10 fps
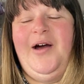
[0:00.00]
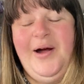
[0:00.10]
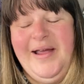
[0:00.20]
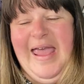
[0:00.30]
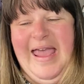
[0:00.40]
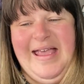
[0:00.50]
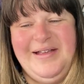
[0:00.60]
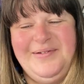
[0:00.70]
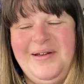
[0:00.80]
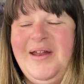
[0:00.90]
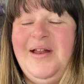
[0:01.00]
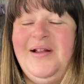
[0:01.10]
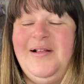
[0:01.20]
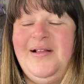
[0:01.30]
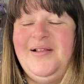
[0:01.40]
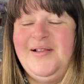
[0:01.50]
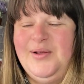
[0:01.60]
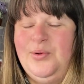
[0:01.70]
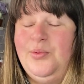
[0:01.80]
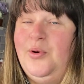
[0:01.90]
Okay,
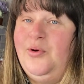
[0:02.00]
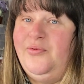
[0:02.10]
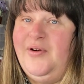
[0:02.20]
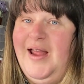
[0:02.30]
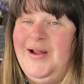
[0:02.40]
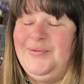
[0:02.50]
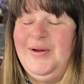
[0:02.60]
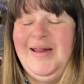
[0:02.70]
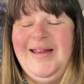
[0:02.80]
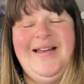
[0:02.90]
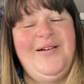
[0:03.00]
so we're over halfway.